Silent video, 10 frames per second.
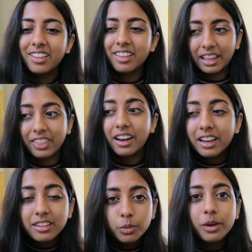like that
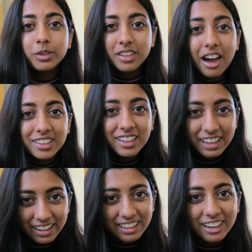is what was causing
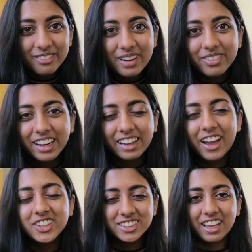a ton of my
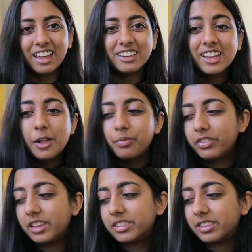breakouts, and
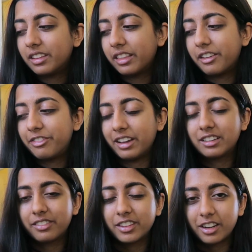the
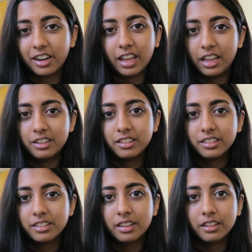effect of the Dark
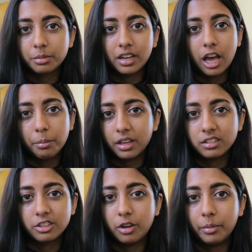Angels has been helping
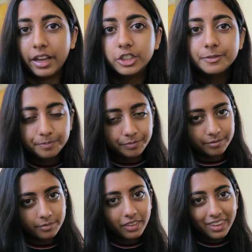so much.
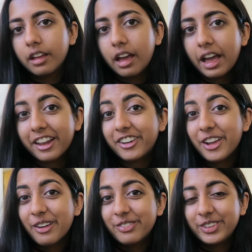I don't
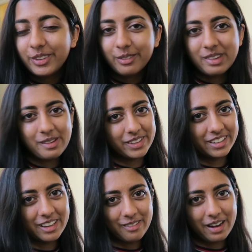know if you'll be able to
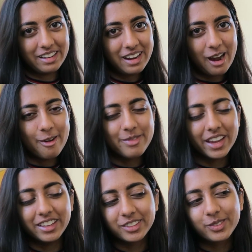tell right now
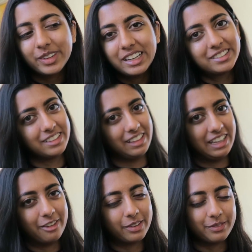because
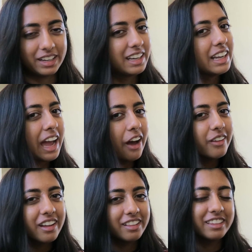recently I've been breaking
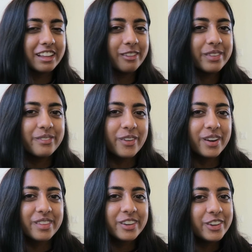out a little bit more
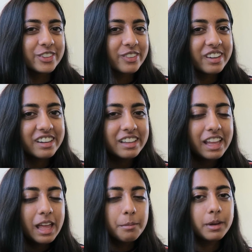than usual,
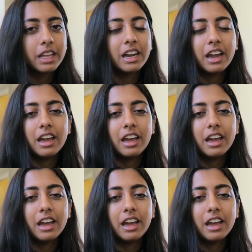but